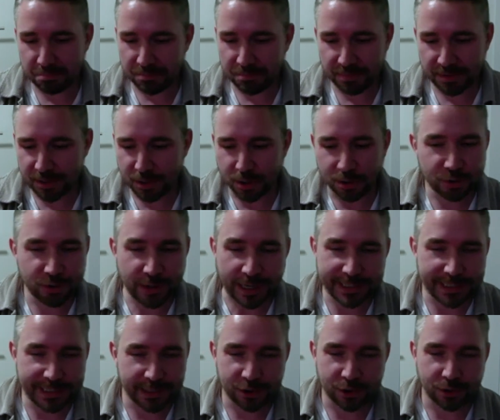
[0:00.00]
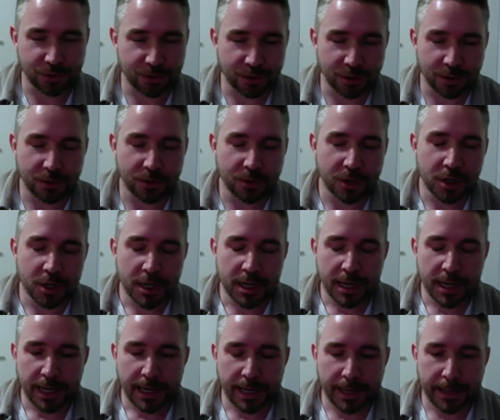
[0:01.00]
contract issue you
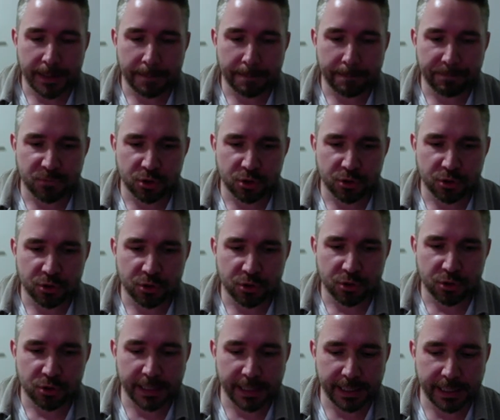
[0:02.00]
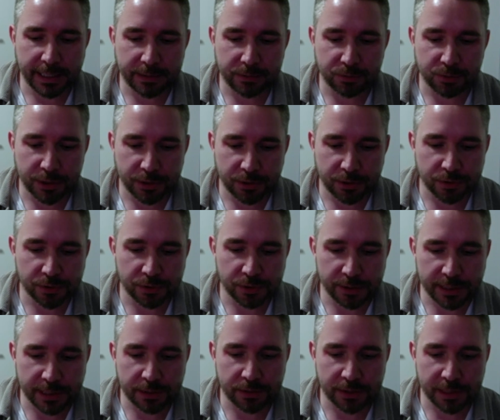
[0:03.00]
Um, so that really reduces
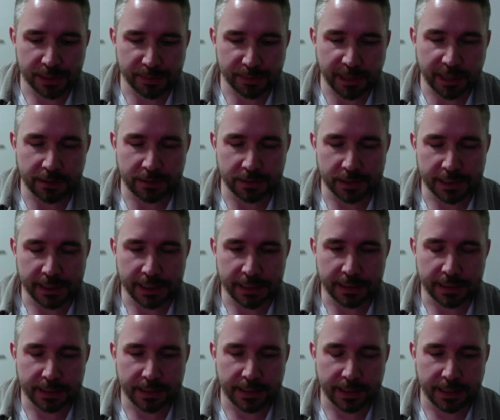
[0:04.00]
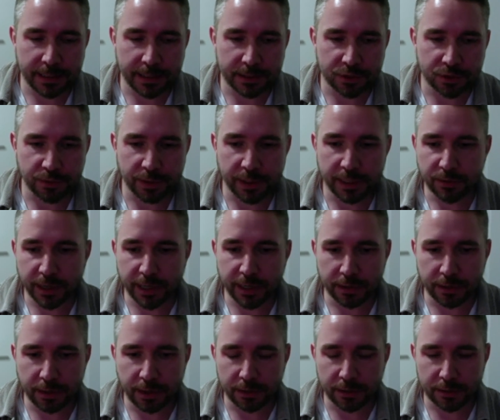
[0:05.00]
the transparency in the industry quite a
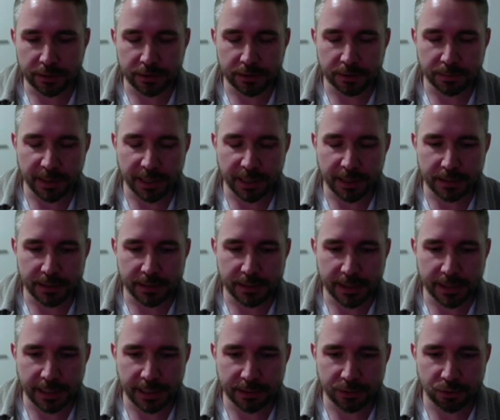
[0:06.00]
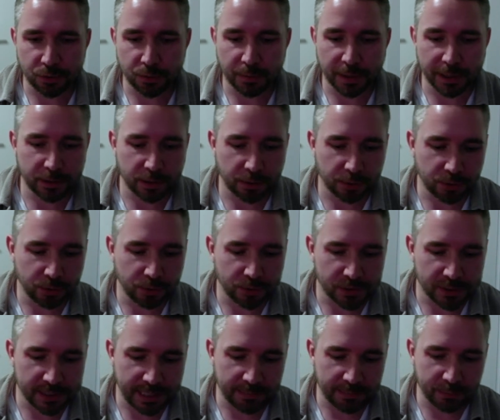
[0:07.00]
lot because uh, you might go to the
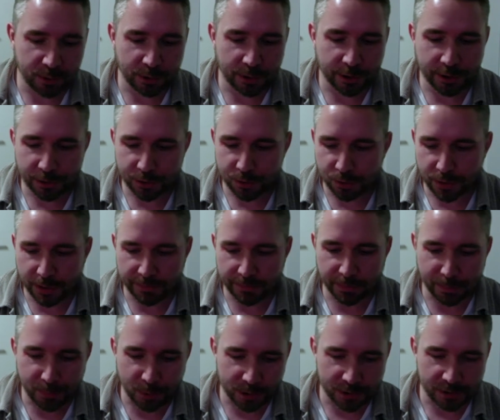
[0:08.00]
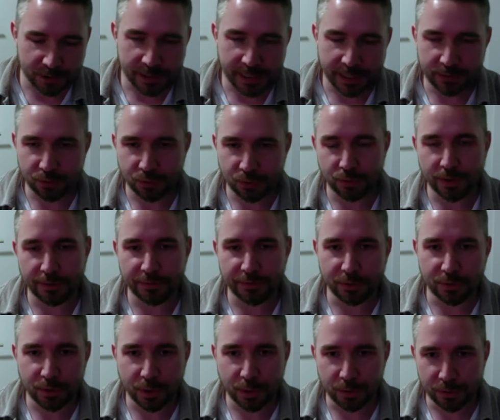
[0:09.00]
same lawyer, two different persons get two
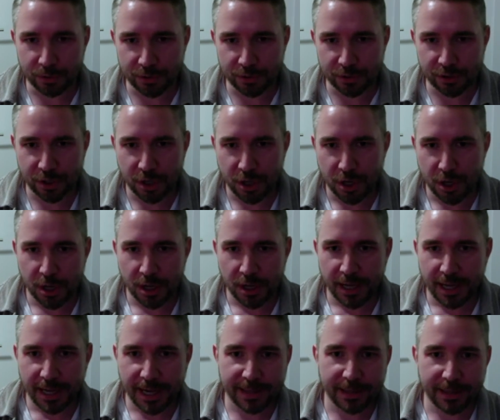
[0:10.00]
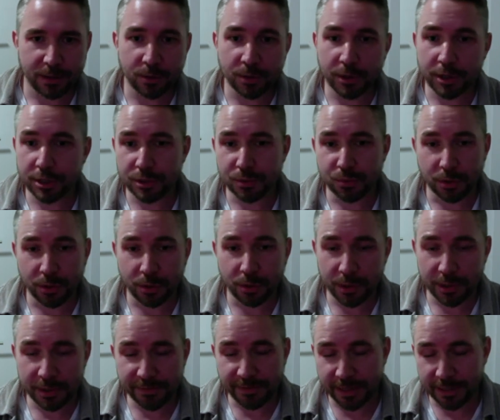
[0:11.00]
different quotes. And the lawyers will
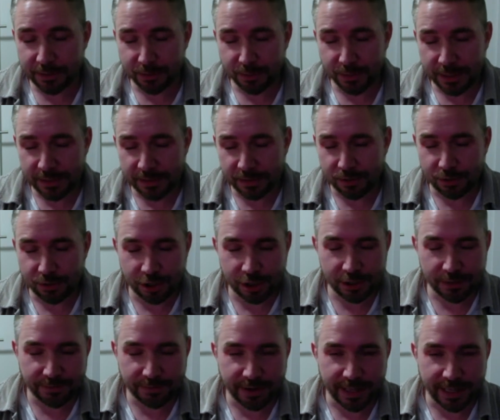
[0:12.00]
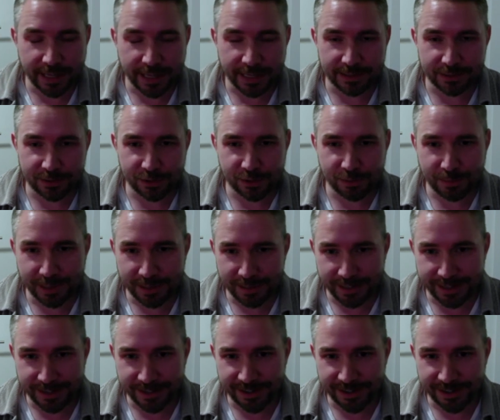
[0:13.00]
always find a reason to justify that, just to be clear.